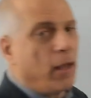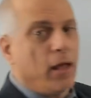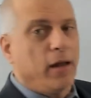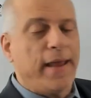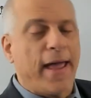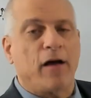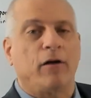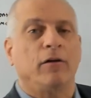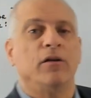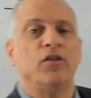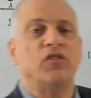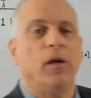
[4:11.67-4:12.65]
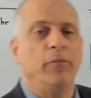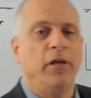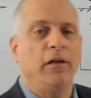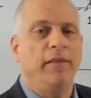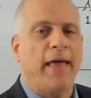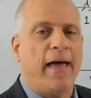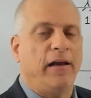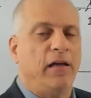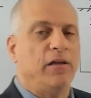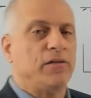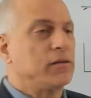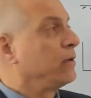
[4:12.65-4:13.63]
Now, something that
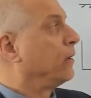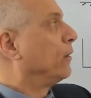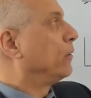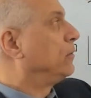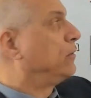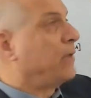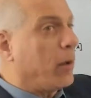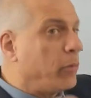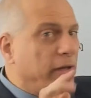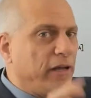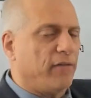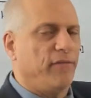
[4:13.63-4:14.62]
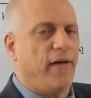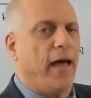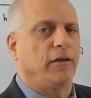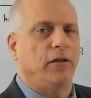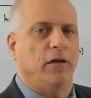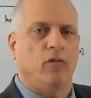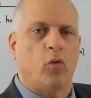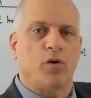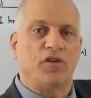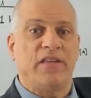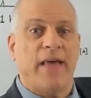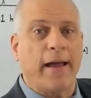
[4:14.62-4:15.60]
is doubly effective or
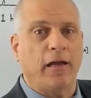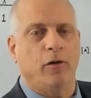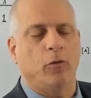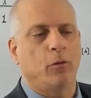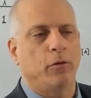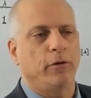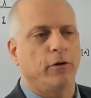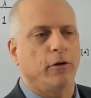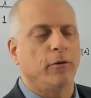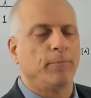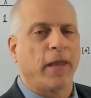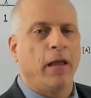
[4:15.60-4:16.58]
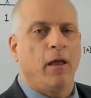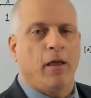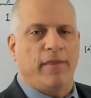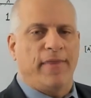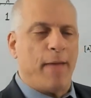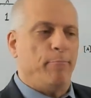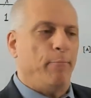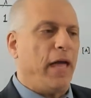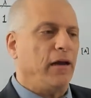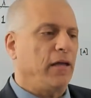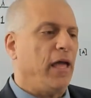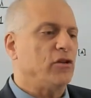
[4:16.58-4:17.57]
second order, that
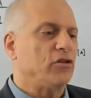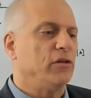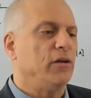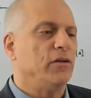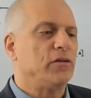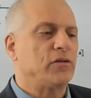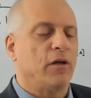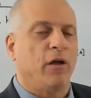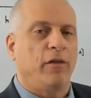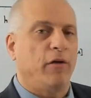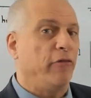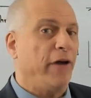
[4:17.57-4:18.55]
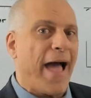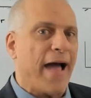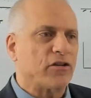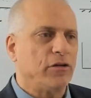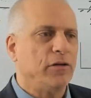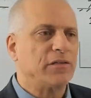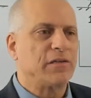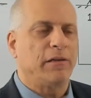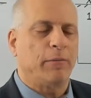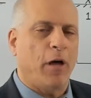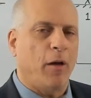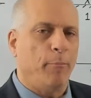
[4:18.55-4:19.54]
medication is
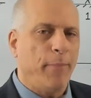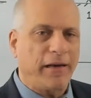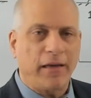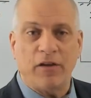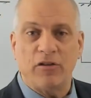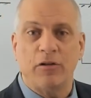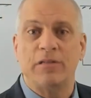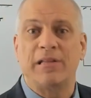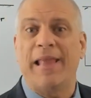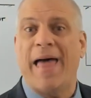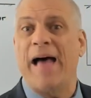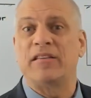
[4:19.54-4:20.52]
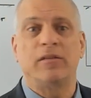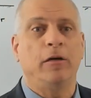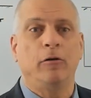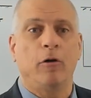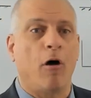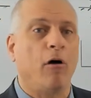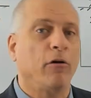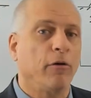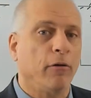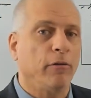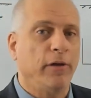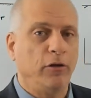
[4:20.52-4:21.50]
medication is lasting
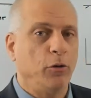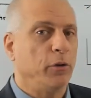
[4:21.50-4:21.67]
longer than you would